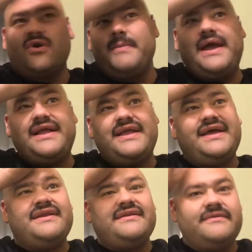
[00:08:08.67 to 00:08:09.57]
grow back
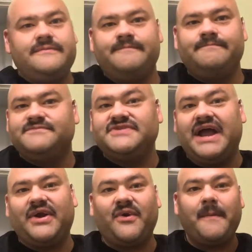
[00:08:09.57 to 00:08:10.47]
again. It's
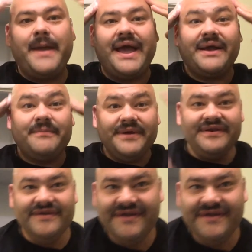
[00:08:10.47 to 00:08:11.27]
not going to grow back, but.